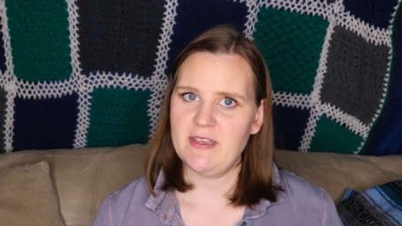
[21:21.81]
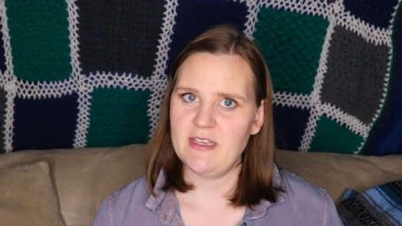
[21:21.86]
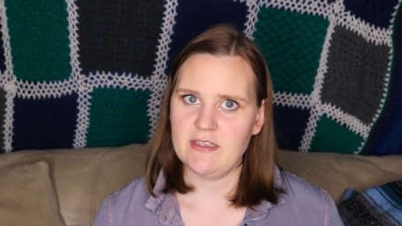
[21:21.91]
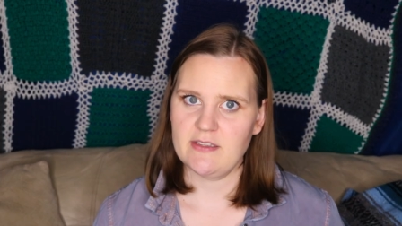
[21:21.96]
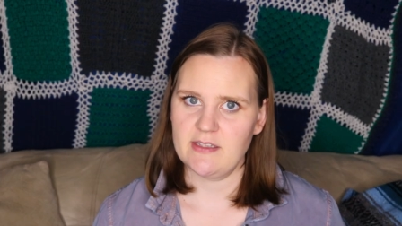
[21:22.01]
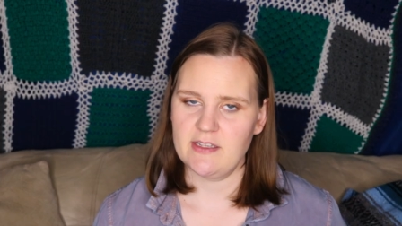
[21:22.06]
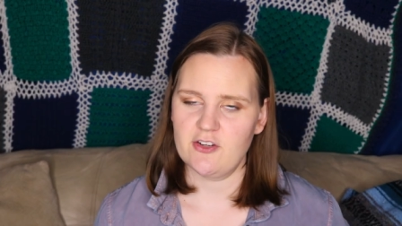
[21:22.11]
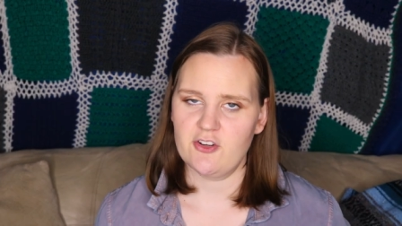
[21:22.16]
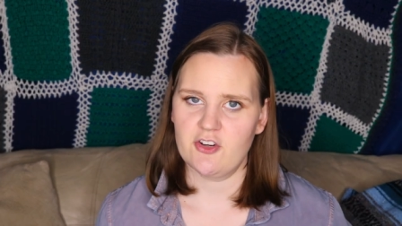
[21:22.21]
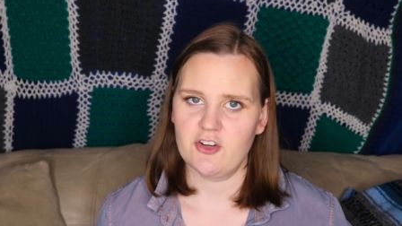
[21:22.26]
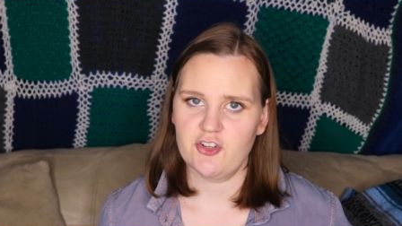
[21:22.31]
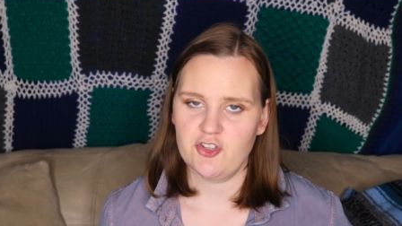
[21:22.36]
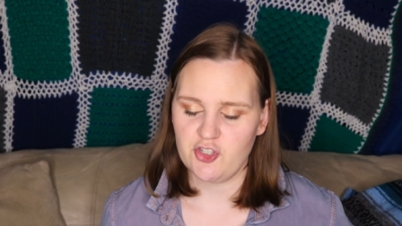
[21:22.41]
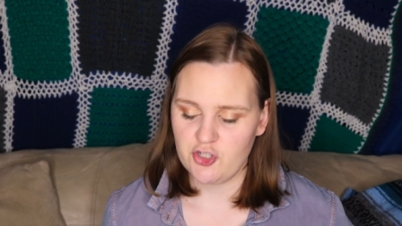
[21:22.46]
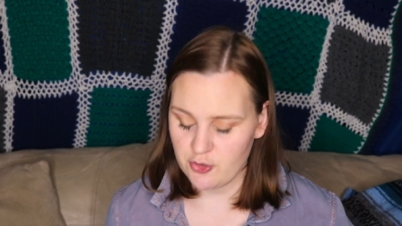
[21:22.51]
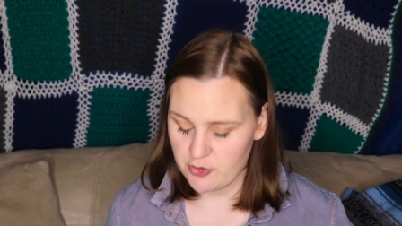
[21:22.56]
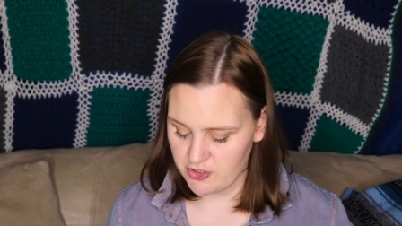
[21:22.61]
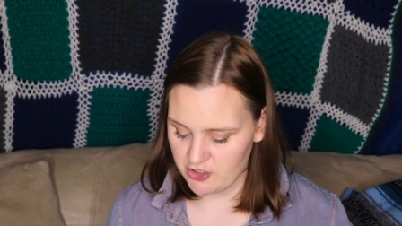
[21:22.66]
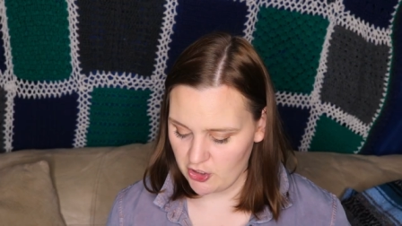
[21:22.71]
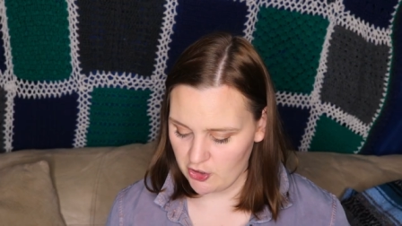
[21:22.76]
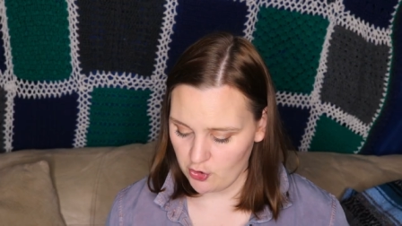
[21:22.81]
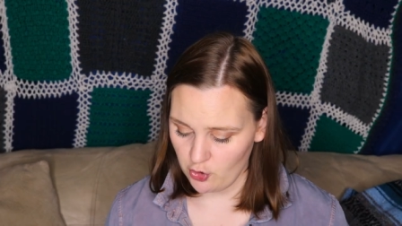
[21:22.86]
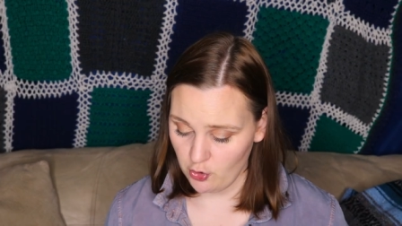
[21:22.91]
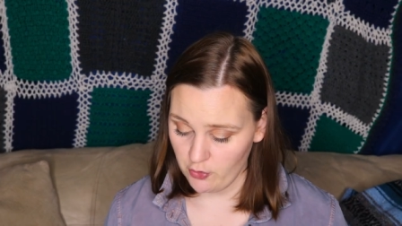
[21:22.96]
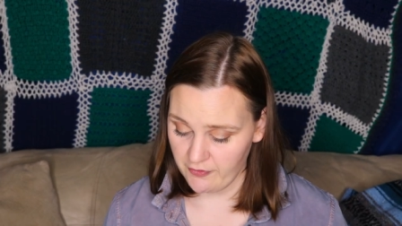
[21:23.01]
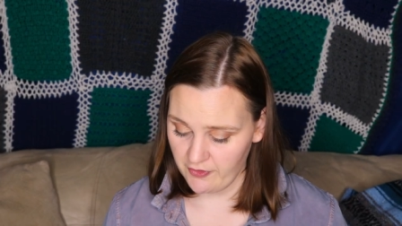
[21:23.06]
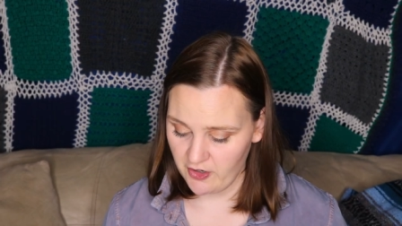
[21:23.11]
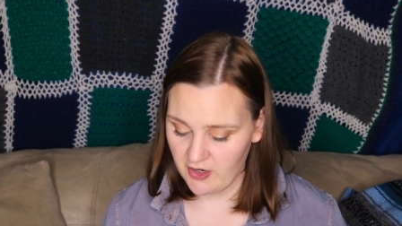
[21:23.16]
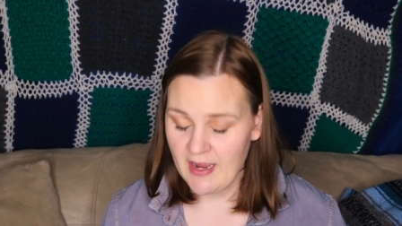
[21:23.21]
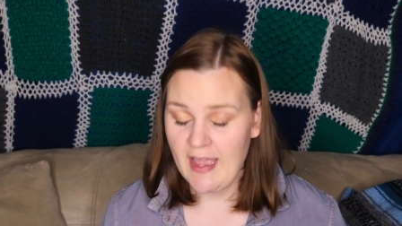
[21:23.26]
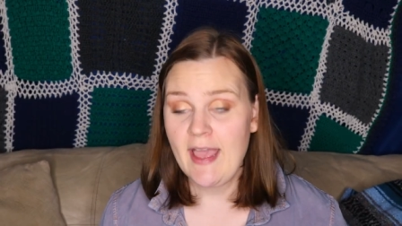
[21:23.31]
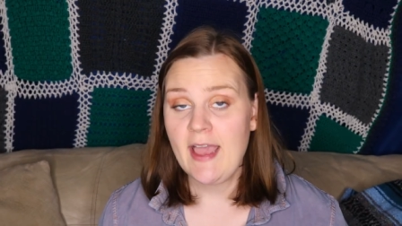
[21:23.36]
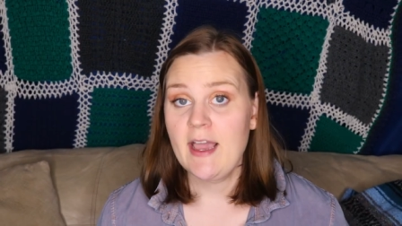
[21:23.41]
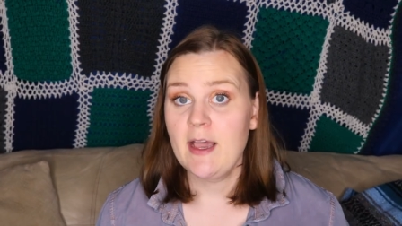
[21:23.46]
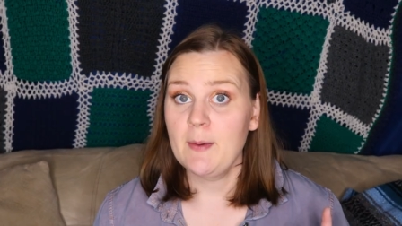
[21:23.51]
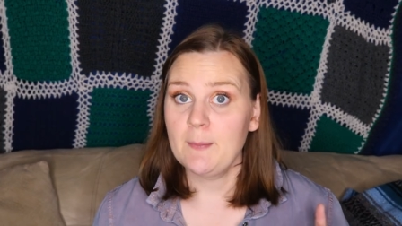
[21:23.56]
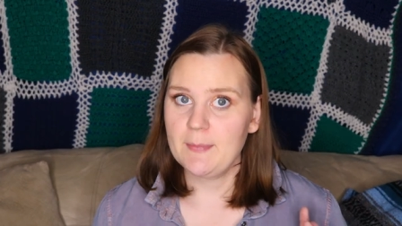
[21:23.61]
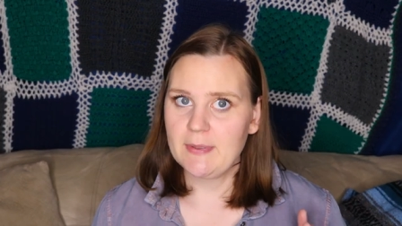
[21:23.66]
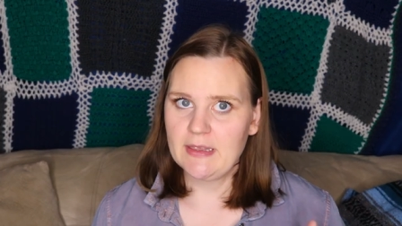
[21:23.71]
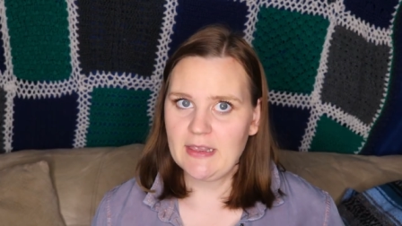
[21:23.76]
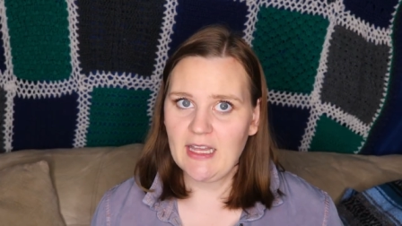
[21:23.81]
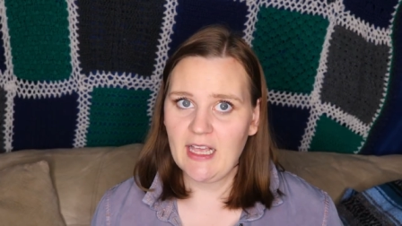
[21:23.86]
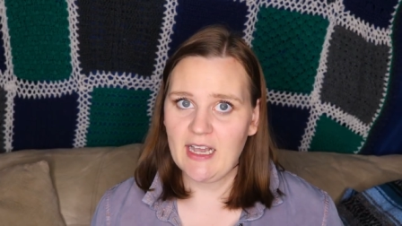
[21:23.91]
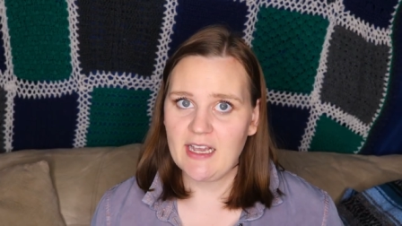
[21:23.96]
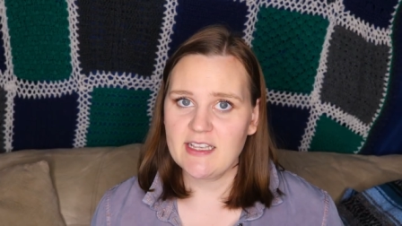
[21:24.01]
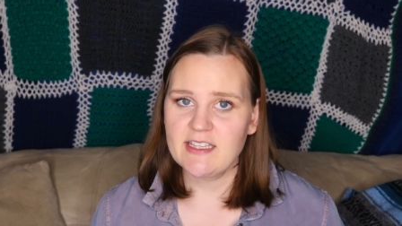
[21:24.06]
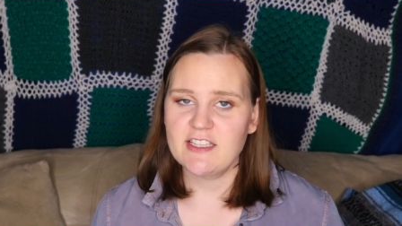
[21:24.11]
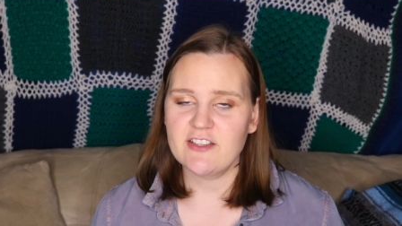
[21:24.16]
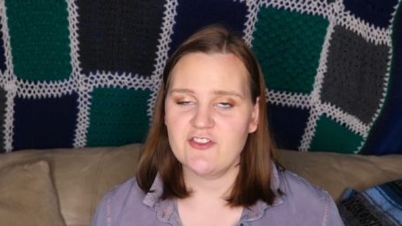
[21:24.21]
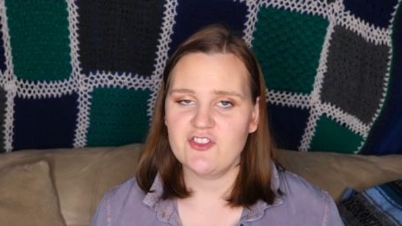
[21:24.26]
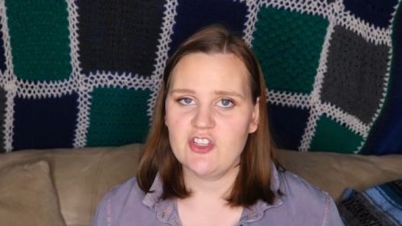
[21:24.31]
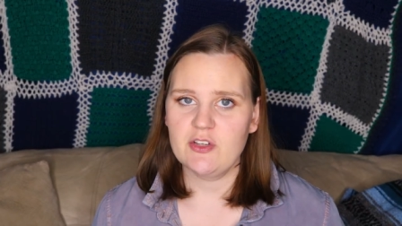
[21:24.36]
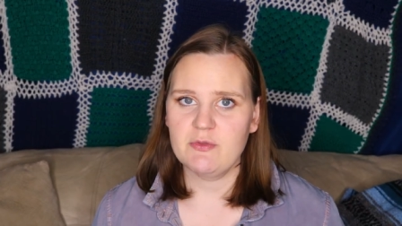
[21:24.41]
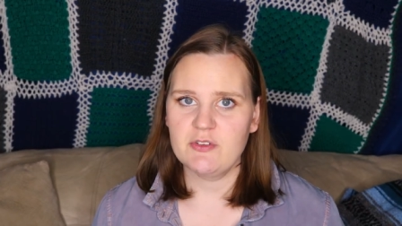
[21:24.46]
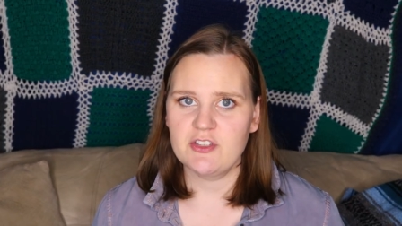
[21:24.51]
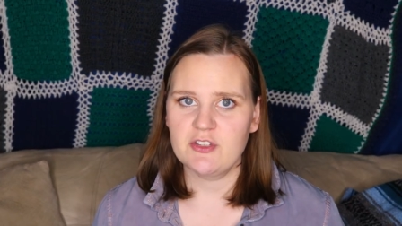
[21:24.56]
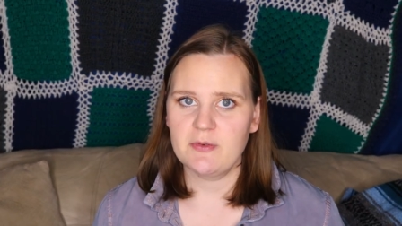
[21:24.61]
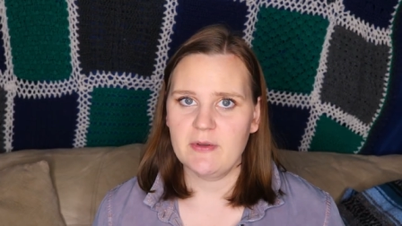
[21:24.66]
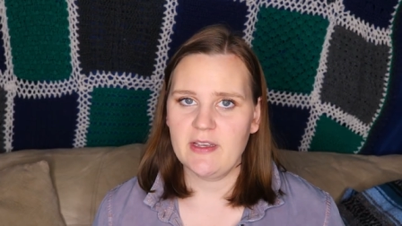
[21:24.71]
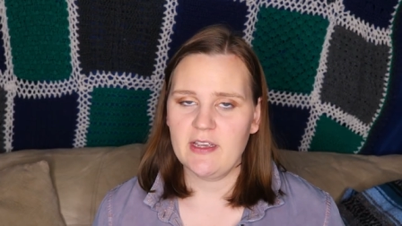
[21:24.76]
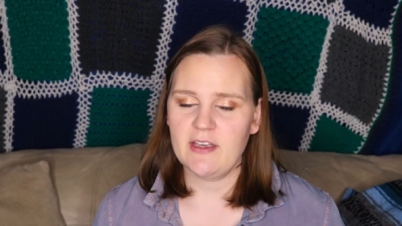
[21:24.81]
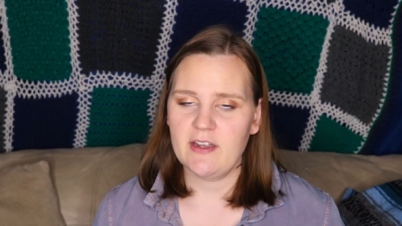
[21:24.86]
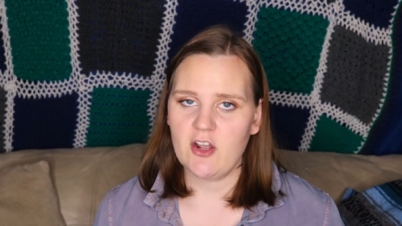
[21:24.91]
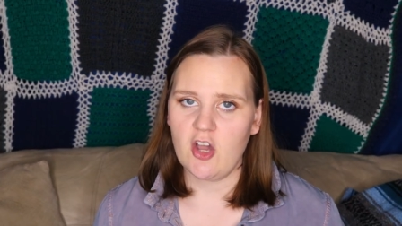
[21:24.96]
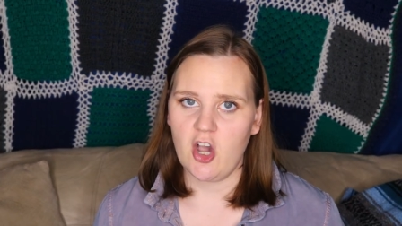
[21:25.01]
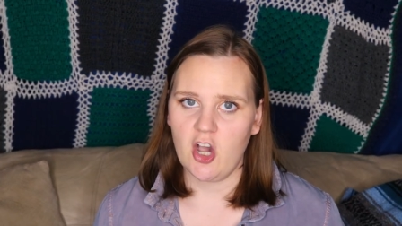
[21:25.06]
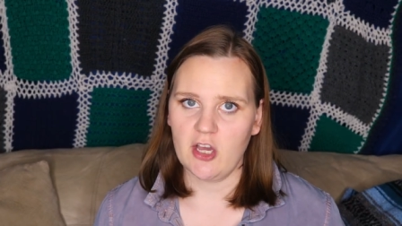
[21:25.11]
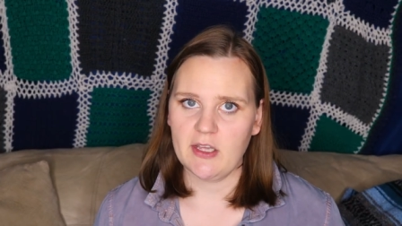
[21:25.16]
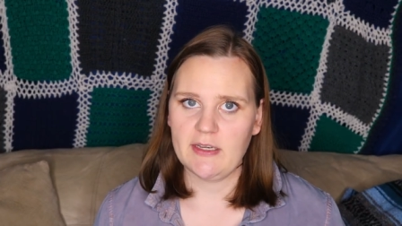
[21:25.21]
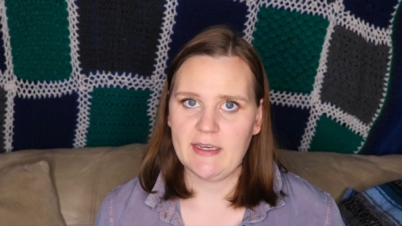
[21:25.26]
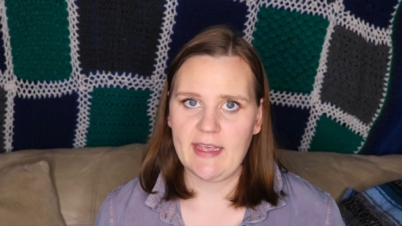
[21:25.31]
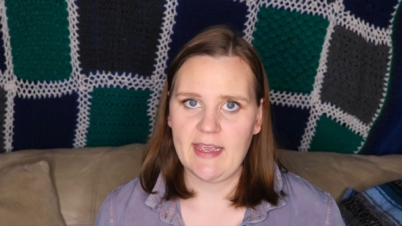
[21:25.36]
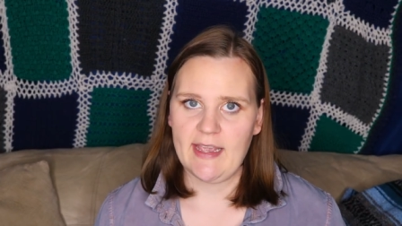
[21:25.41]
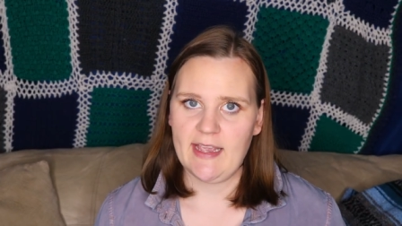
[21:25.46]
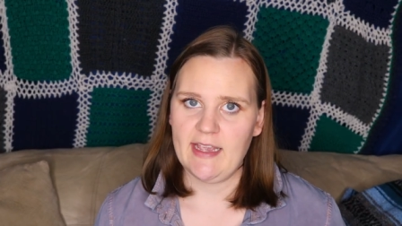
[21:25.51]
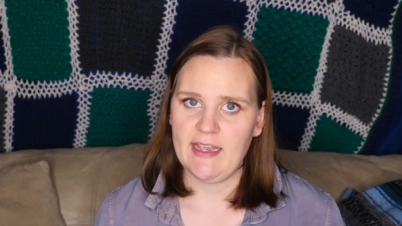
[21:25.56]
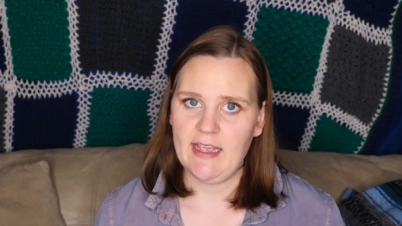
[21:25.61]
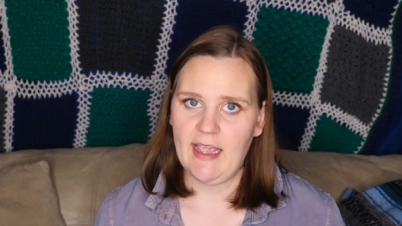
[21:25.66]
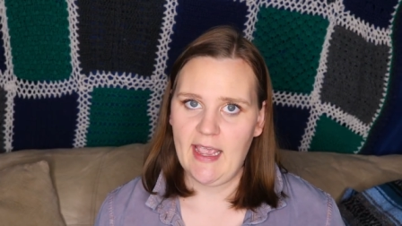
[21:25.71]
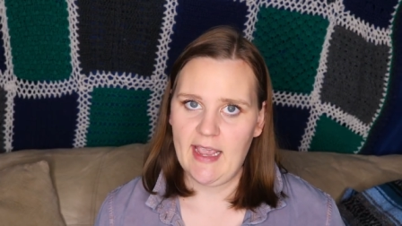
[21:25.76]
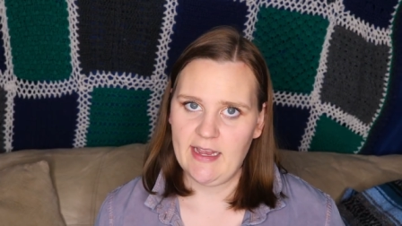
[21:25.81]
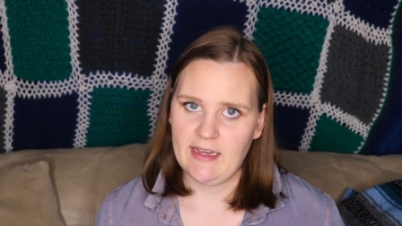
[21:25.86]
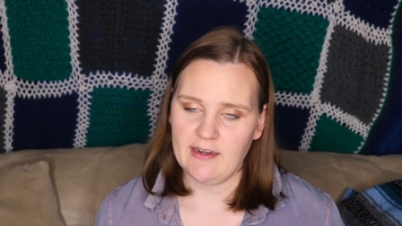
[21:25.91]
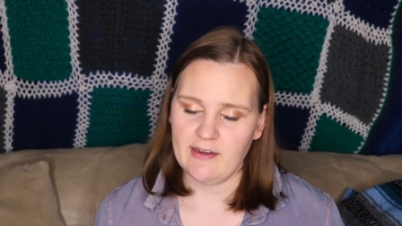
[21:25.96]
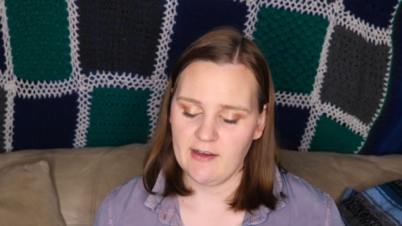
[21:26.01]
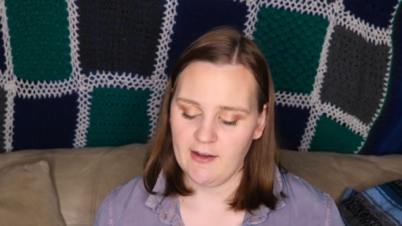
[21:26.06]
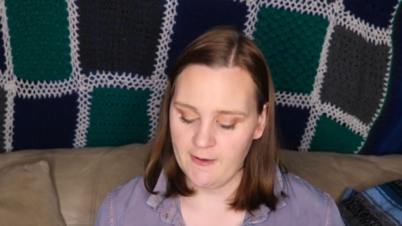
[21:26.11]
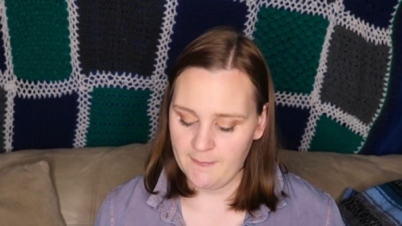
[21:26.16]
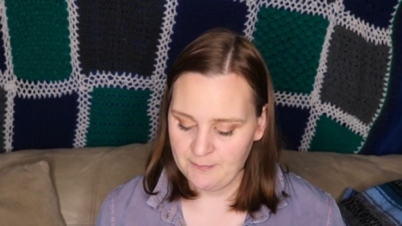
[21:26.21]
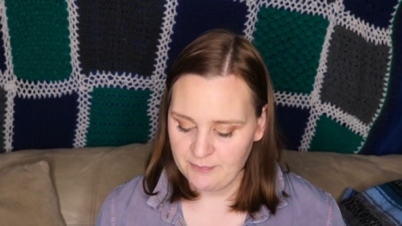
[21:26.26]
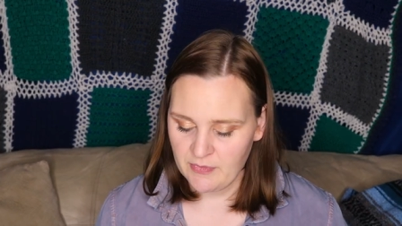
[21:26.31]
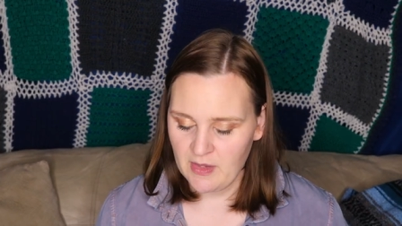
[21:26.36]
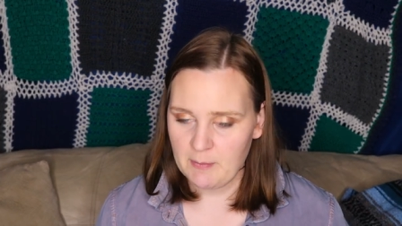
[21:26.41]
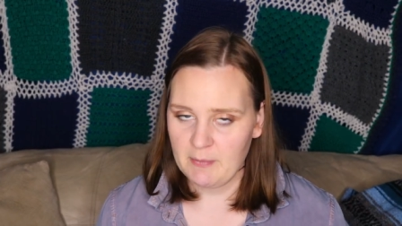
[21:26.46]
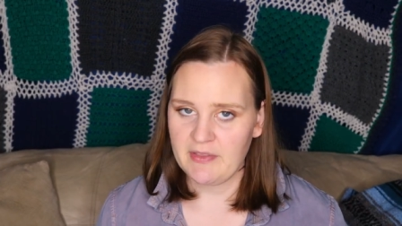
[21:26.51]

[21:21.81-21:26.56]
be easier to start over. Plus, she was doing it on a Aida,